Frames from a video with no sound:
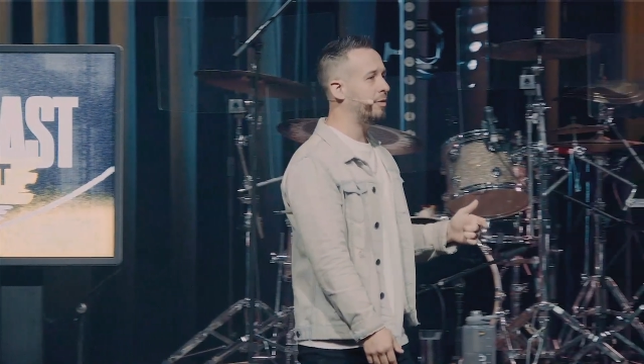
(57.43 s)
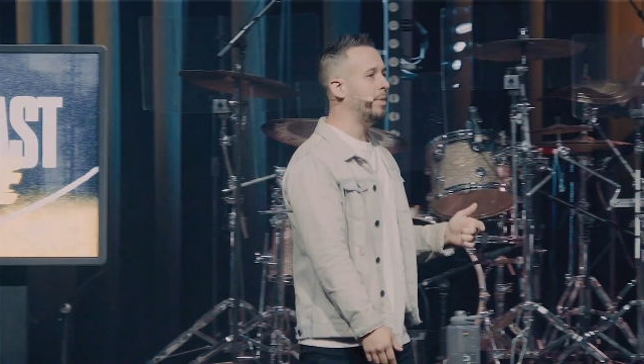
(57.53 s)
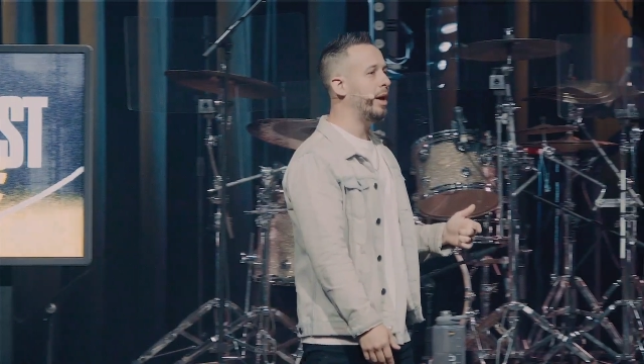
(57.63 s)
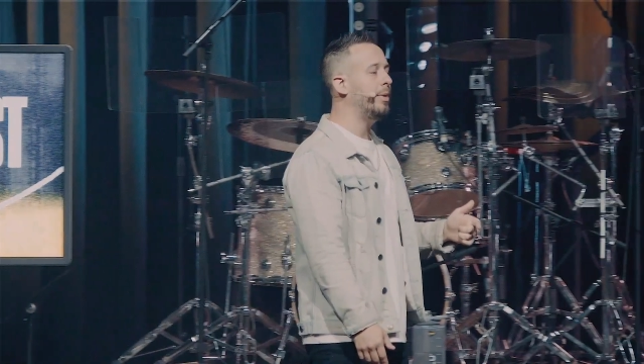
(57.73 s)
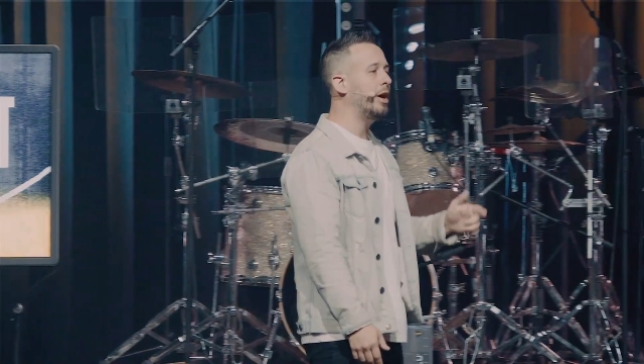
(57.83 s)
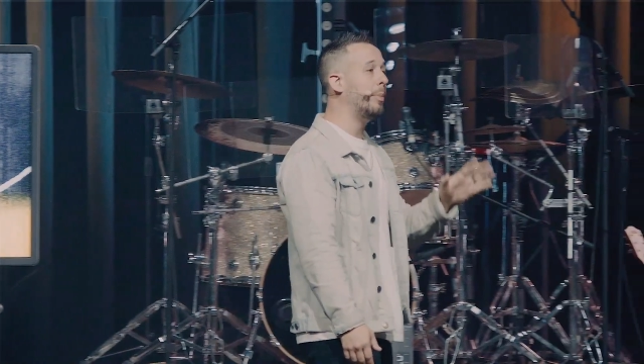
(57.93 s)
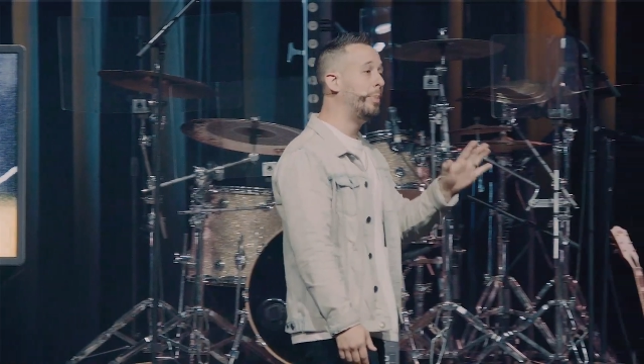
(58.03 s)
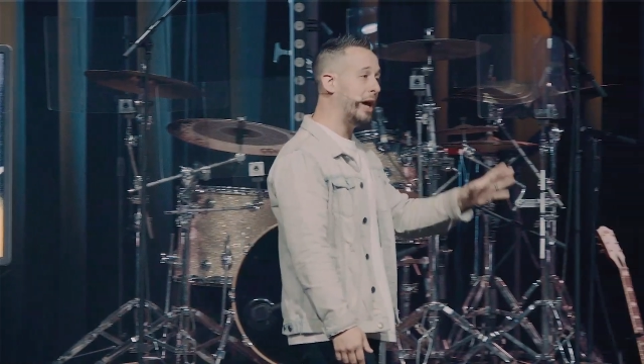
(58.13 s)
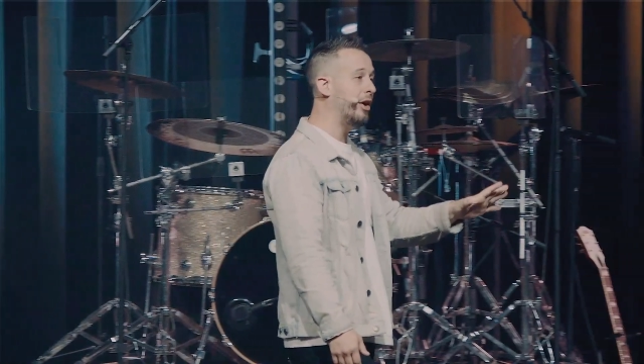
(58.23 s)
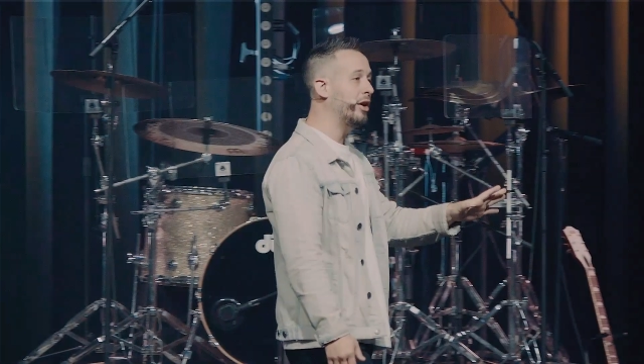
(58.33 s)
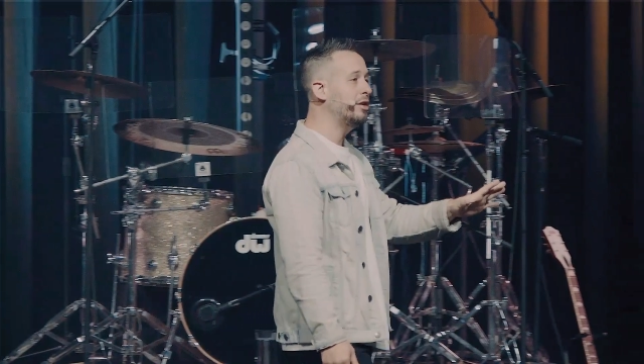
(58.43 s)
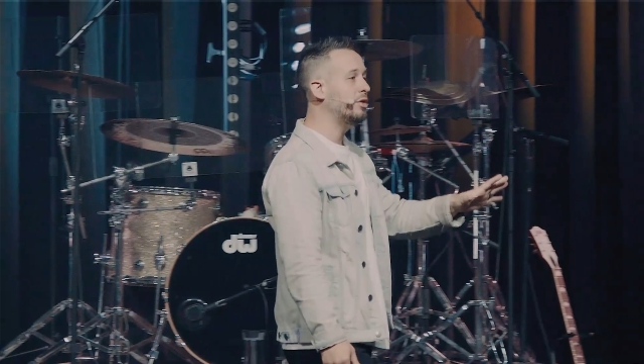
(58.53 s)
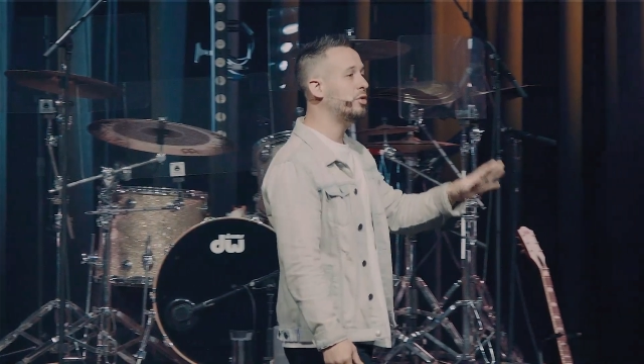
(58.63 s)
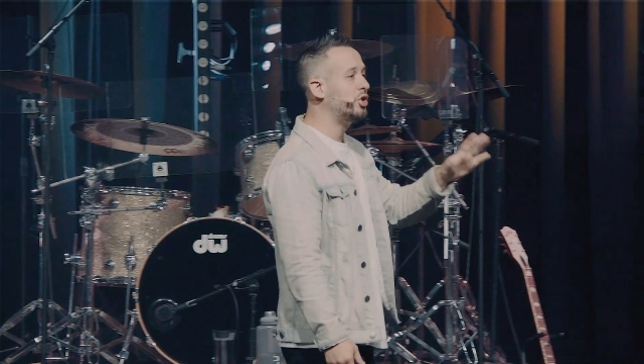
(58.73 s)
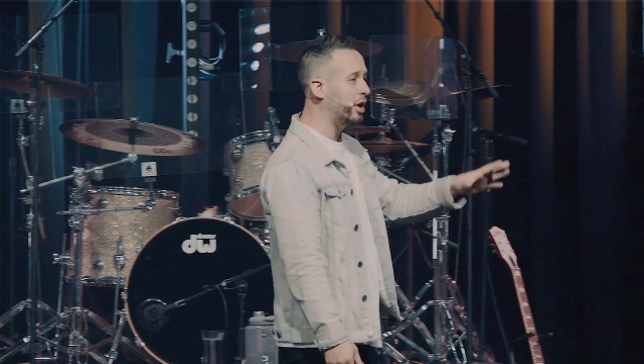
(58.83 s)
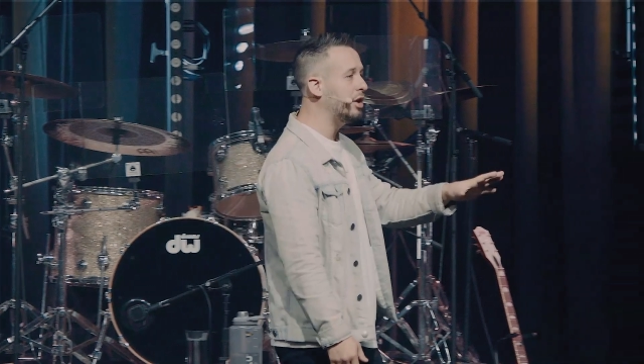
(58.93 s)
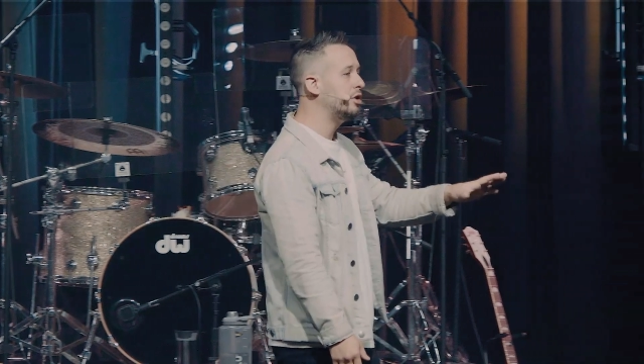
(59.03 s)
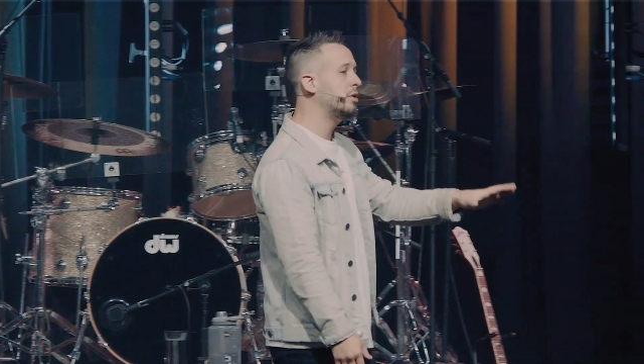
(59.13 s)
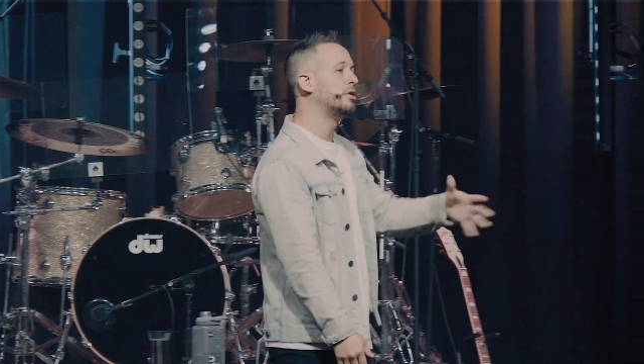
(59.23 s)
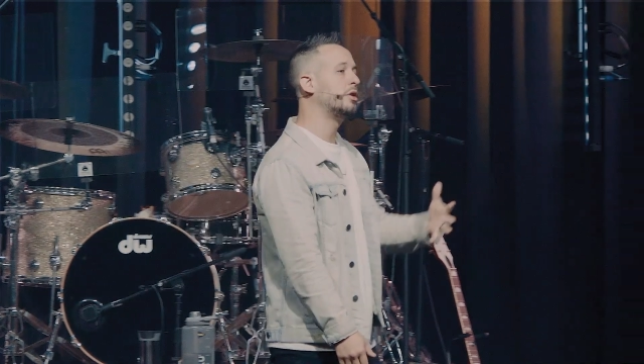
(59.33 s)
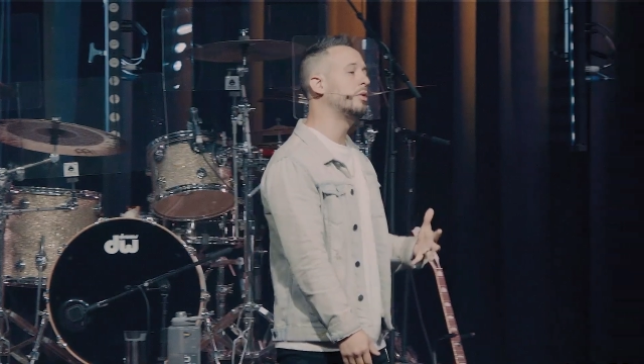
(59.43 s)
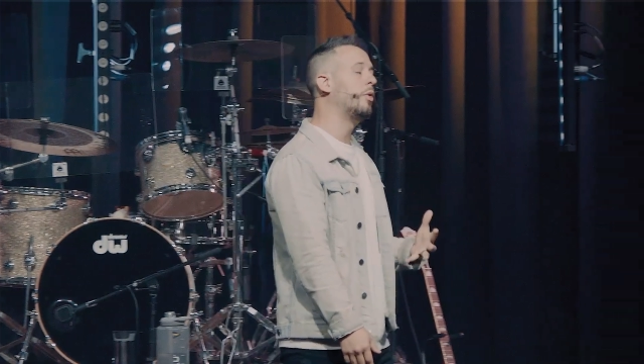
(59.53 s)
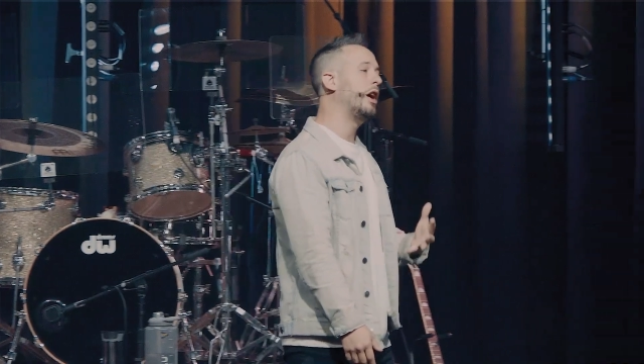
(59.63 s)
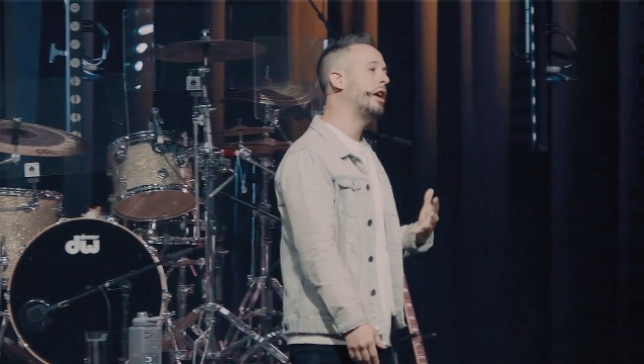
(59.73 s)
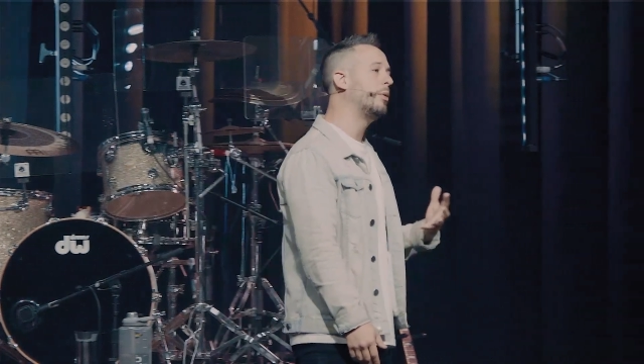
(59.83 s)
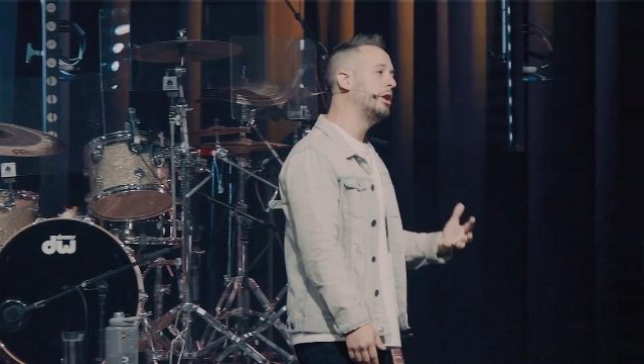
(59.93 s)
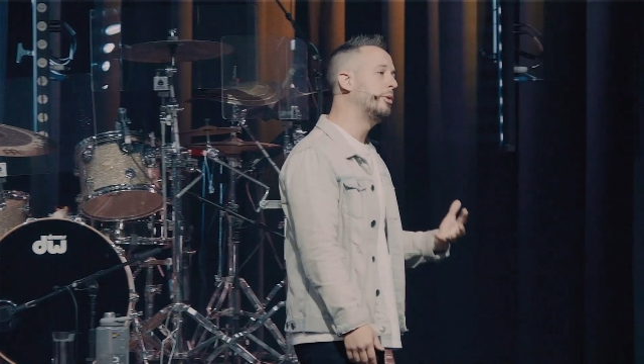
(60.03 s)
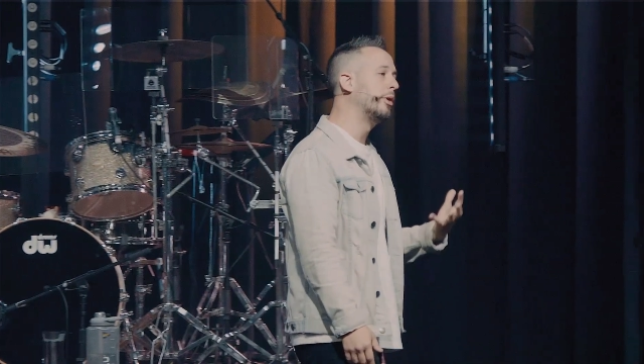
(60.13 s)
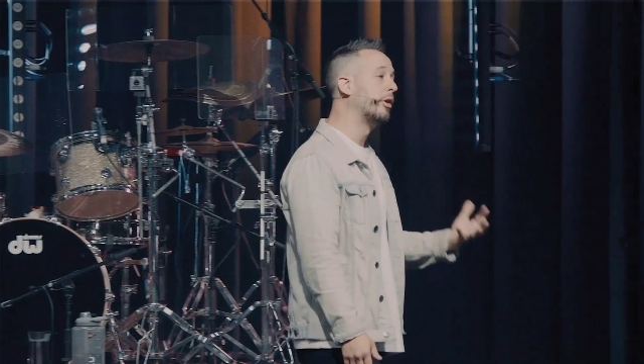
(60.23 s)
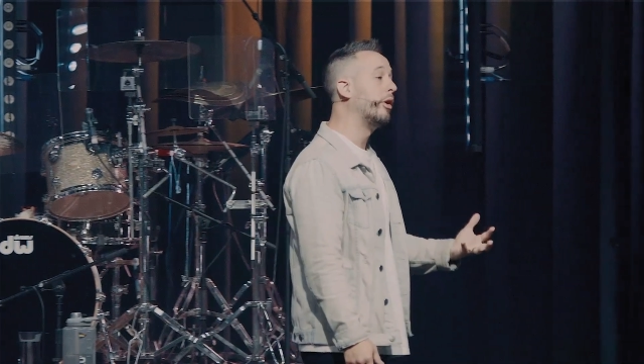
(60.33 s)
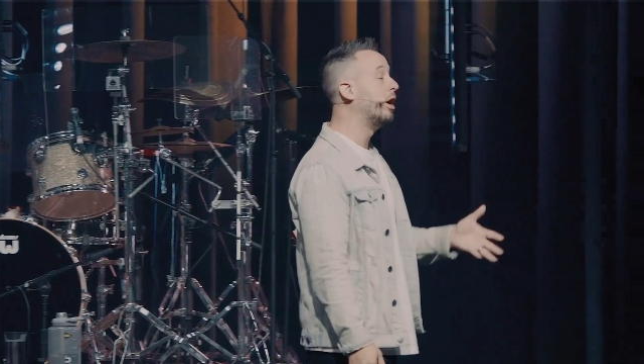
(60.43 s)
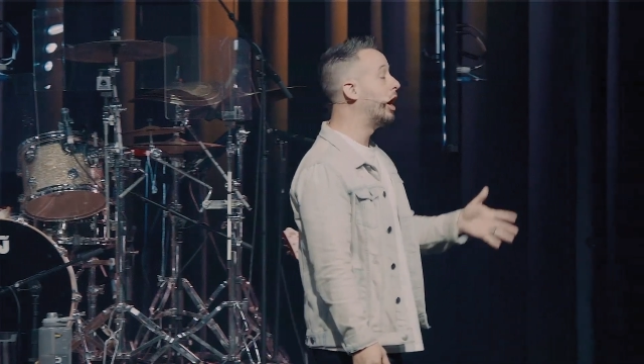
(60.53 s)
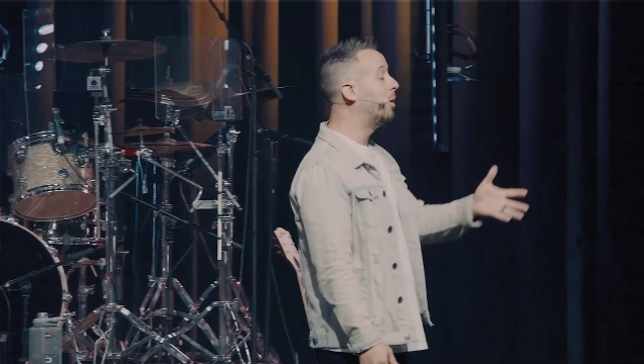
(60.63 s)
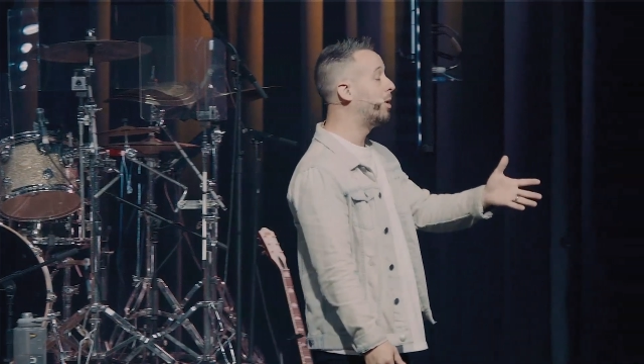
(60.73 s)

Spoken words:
Maybe a parent who treated you a certain way when you were growing up,